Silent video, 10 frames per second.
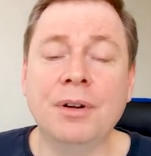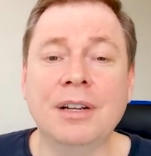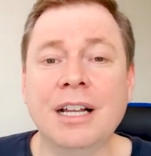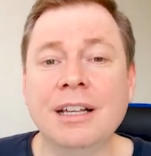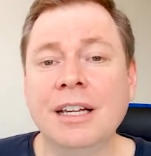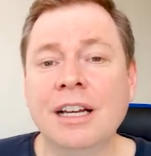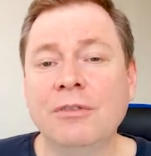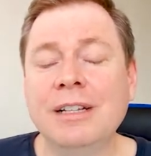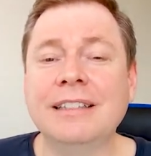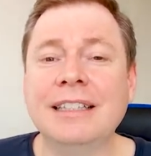And I
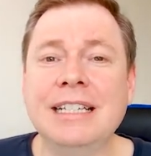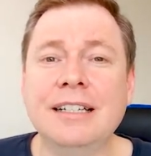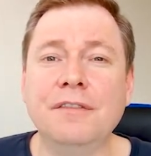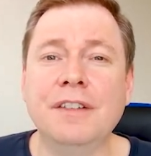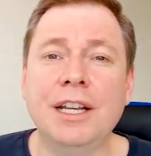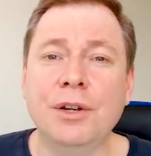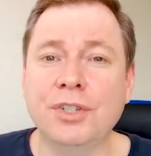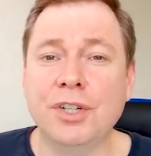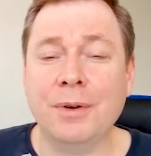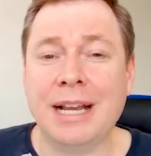recently did a video
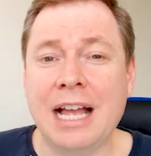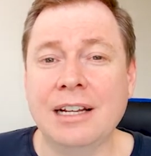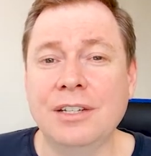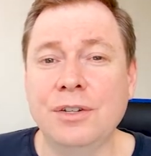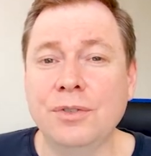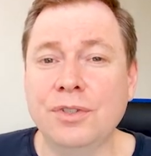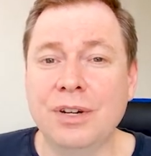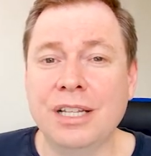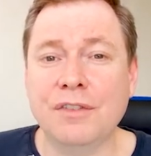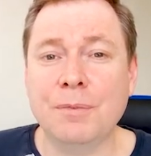showing how to use
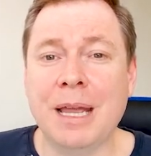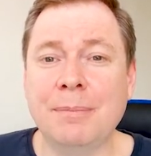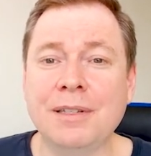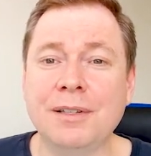transfer paper,